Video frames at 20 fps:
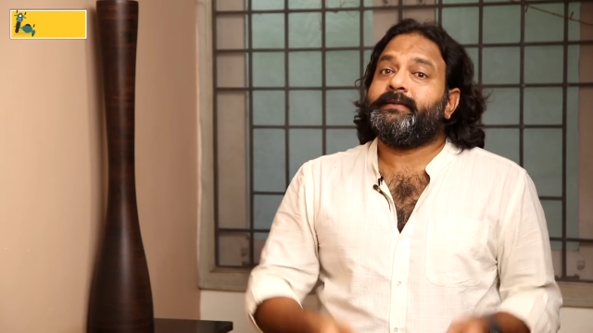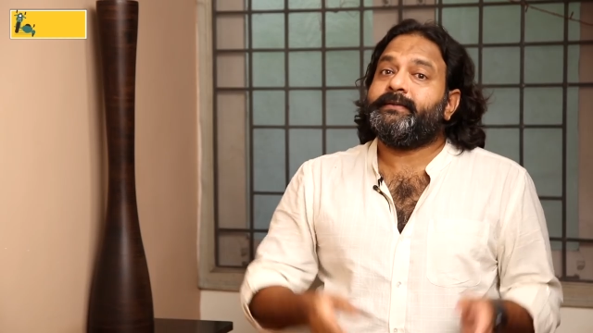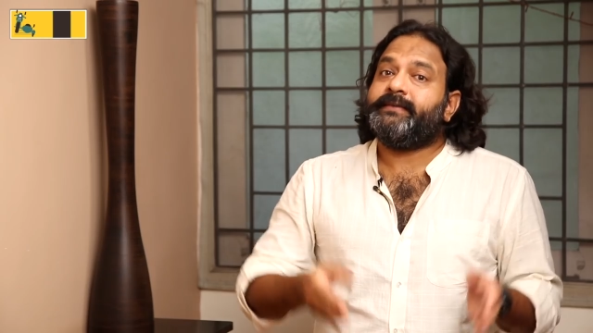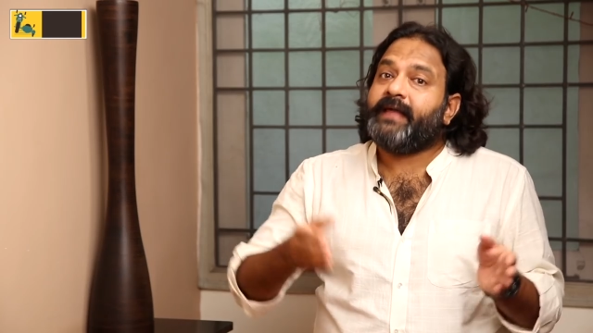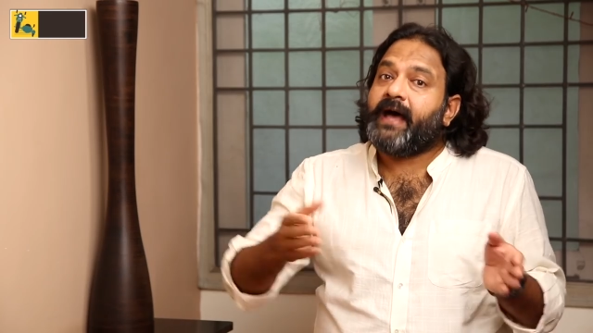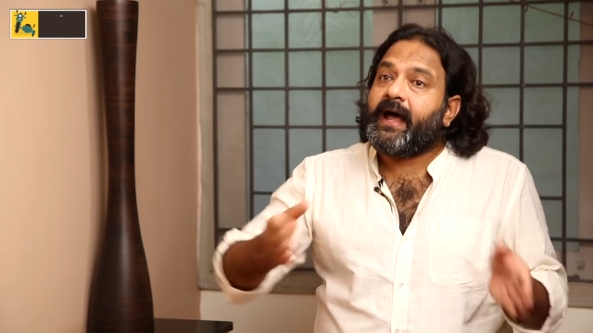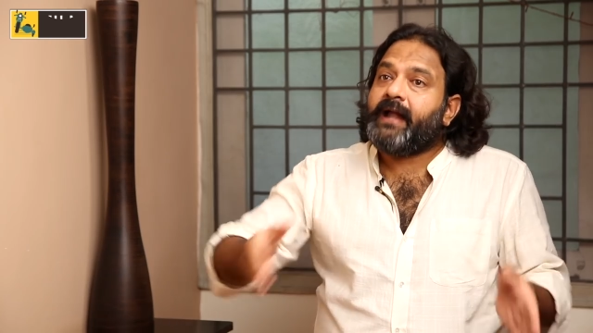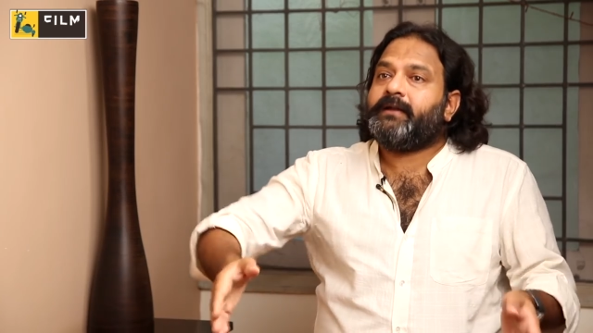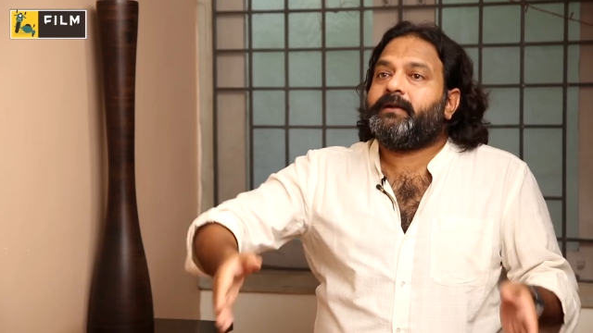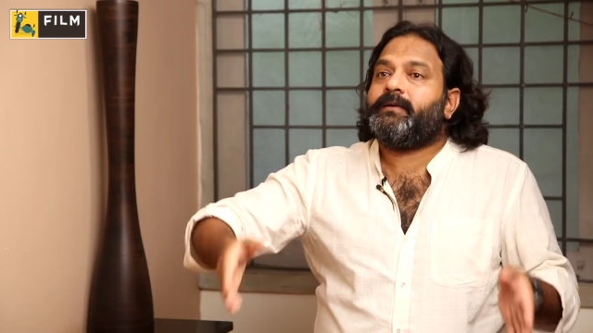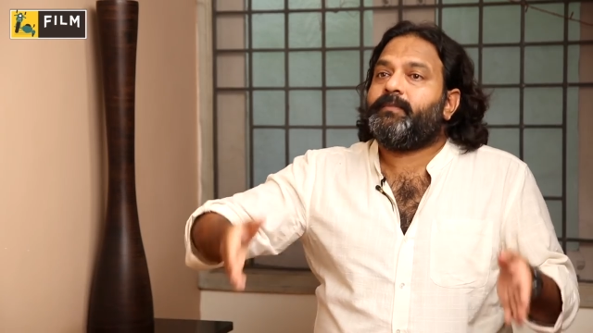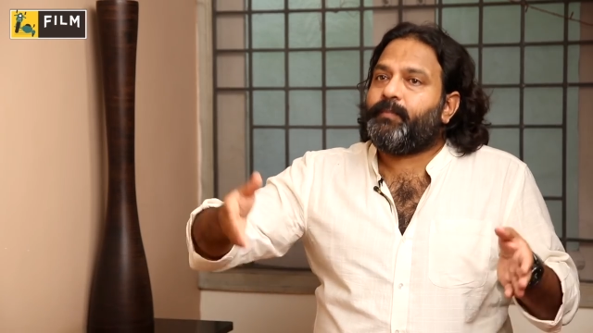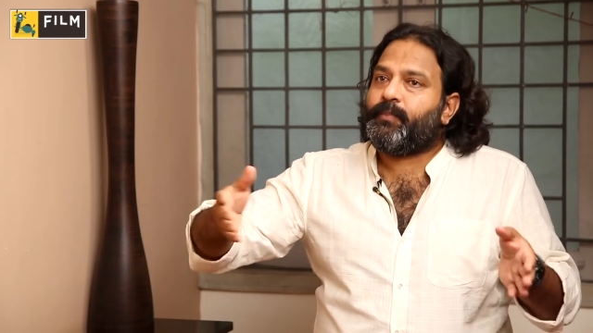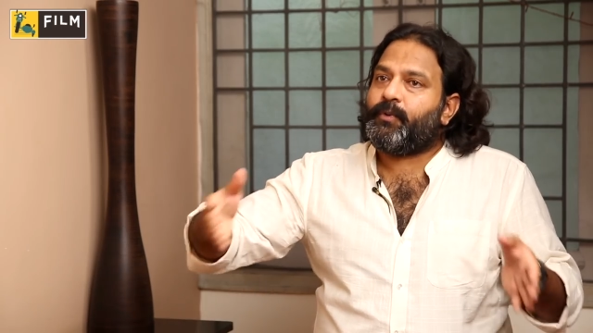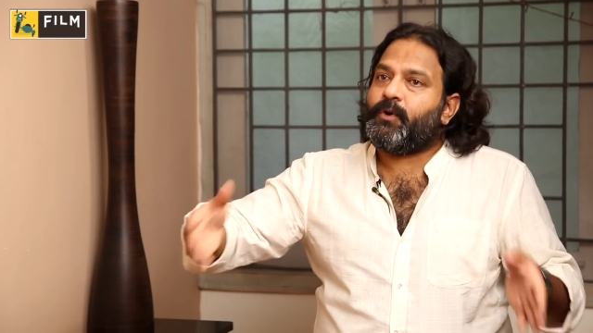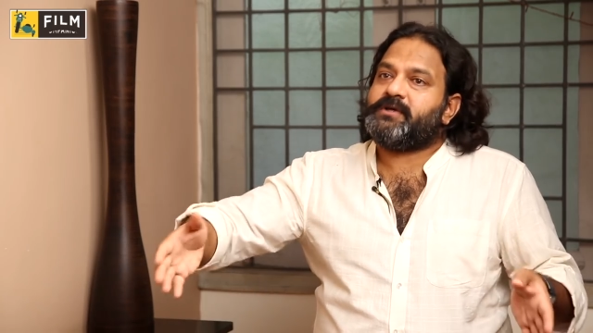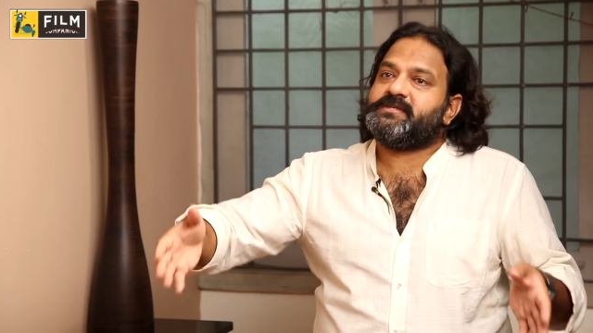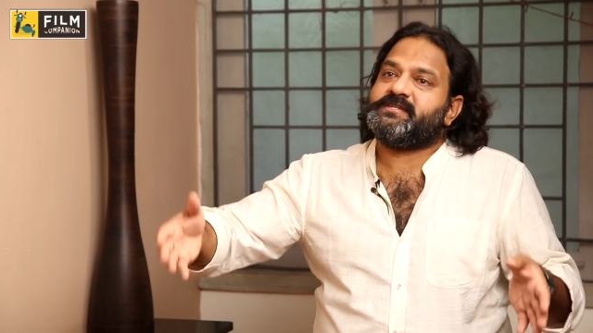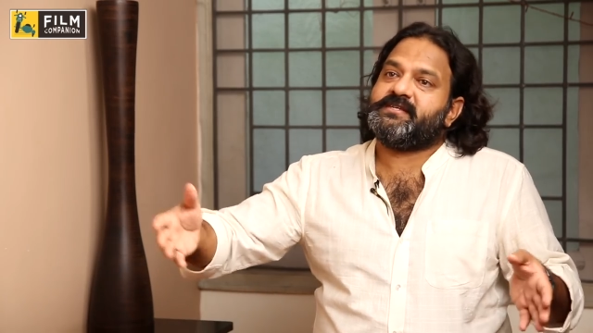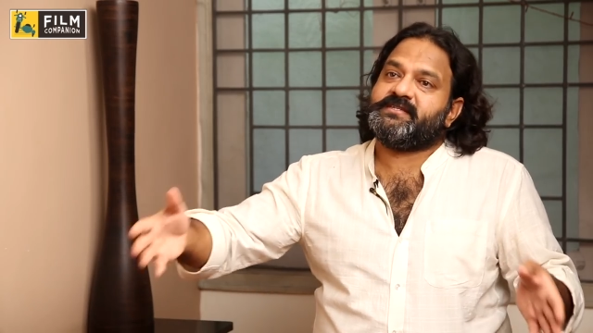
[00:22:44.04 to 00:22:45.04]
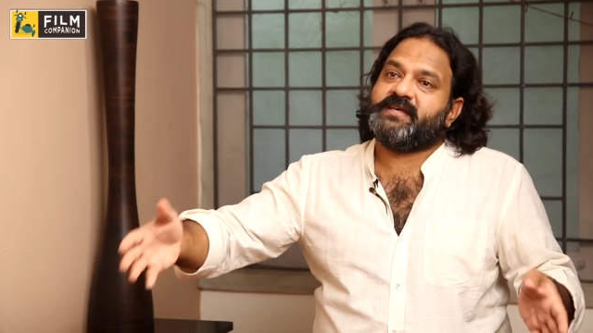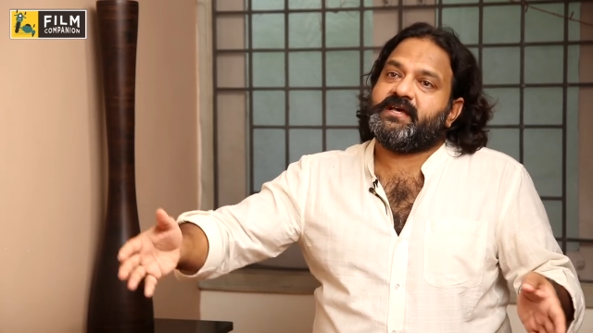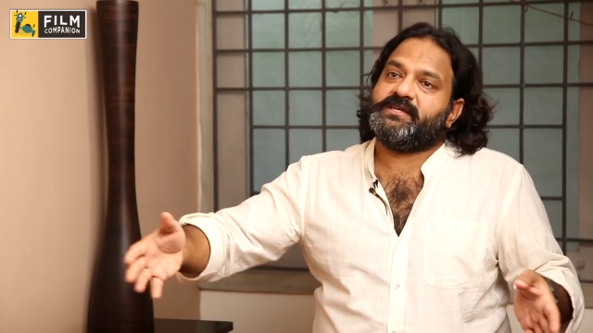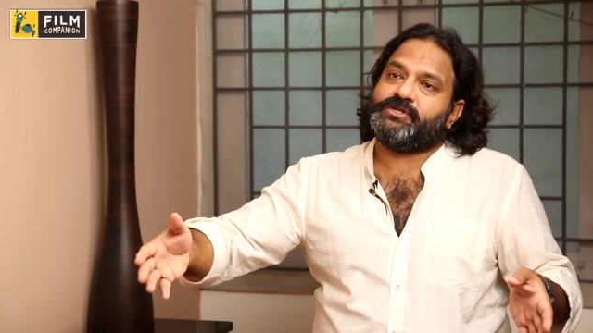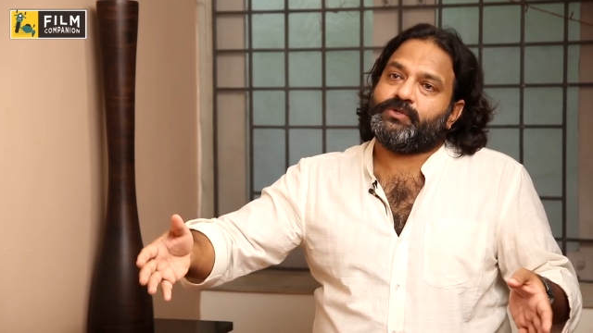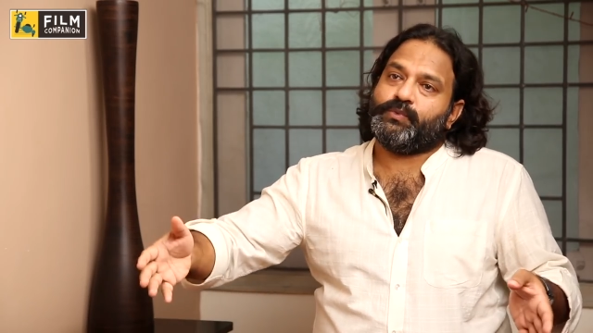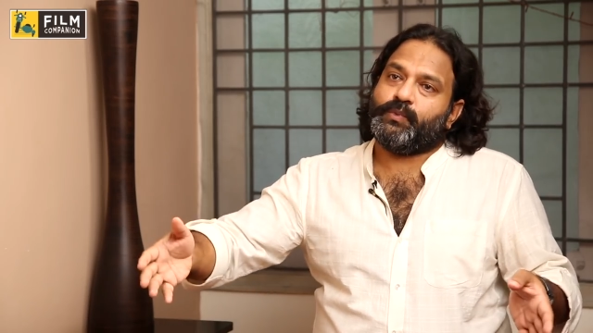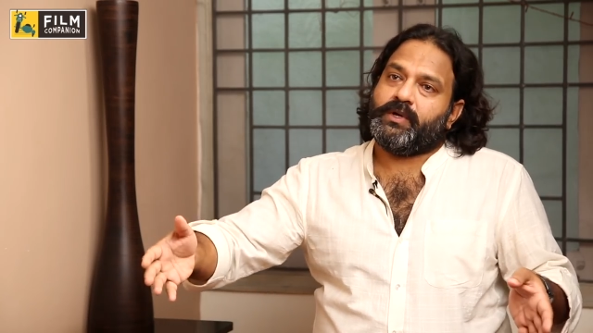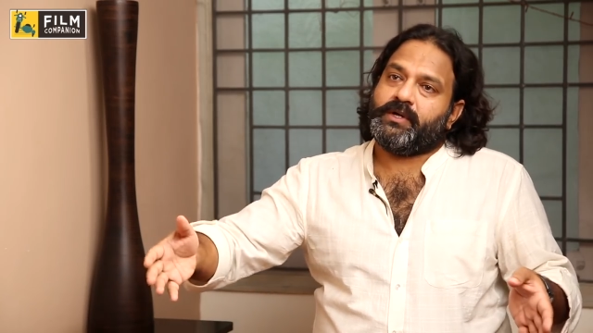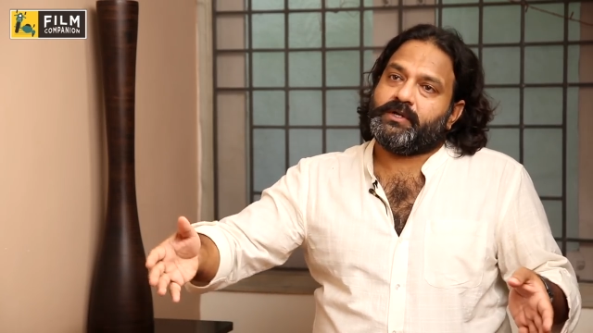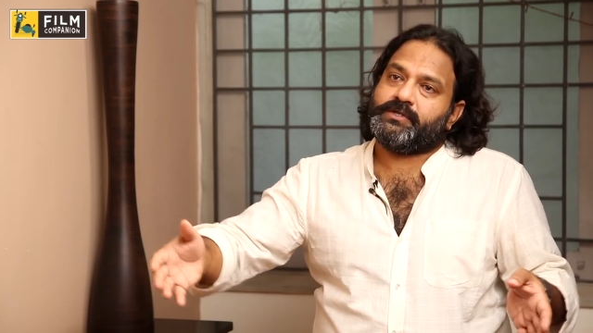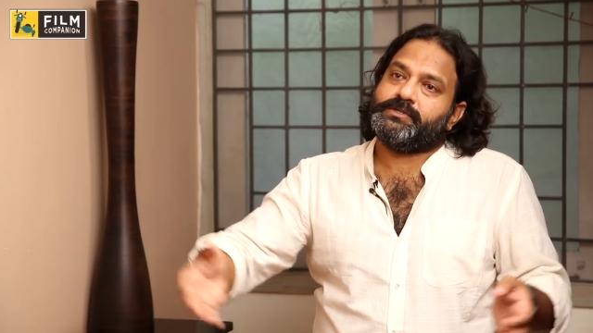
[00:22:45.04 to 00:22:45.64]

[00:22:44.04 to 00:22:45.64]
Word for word: that process has to work.